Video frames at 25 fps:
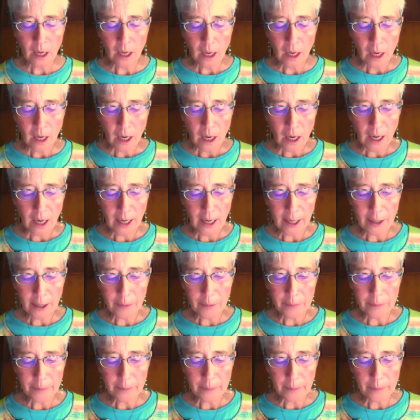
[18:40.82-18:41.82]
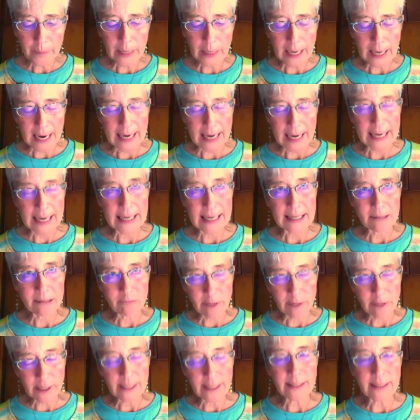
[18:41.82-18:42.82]
But I
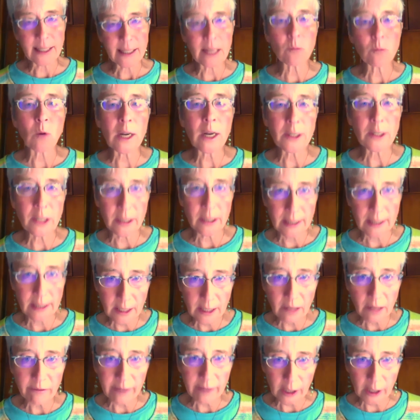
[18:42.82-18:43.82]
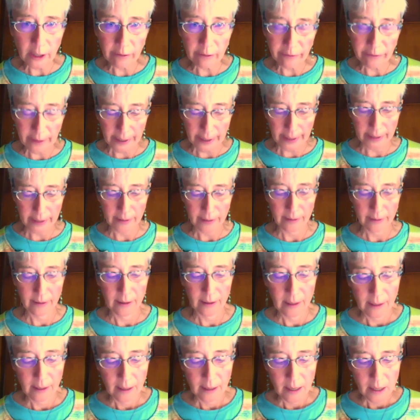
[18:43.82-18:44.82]
really did want to still verify.
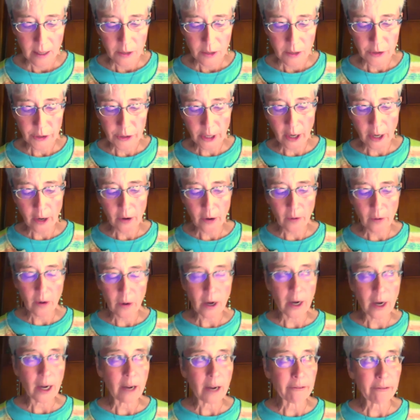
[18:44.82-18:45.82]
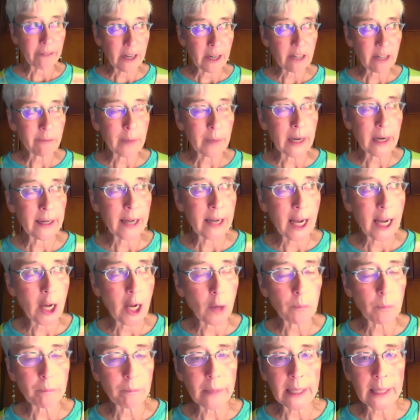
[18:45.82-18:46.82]
So a friend of mine
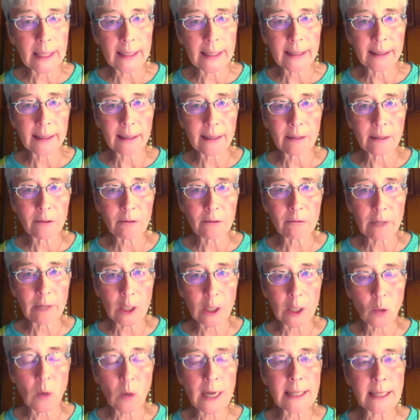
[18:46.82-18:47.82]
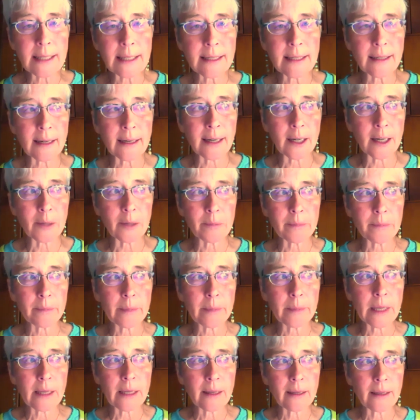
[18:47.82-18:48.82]
helped me request
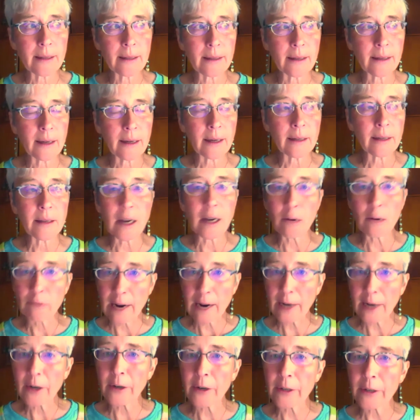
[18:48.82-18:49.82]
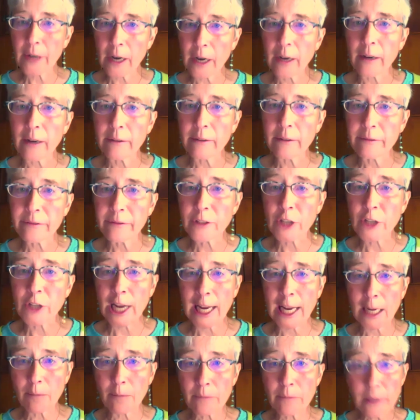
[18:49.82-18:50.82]
a record of
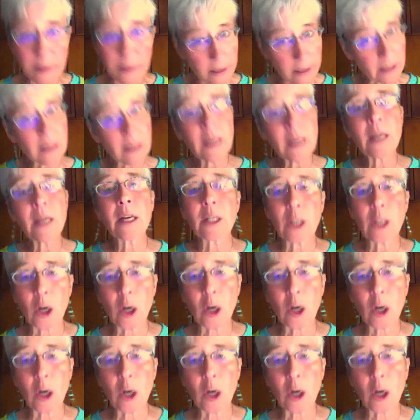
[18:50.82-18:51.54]
James going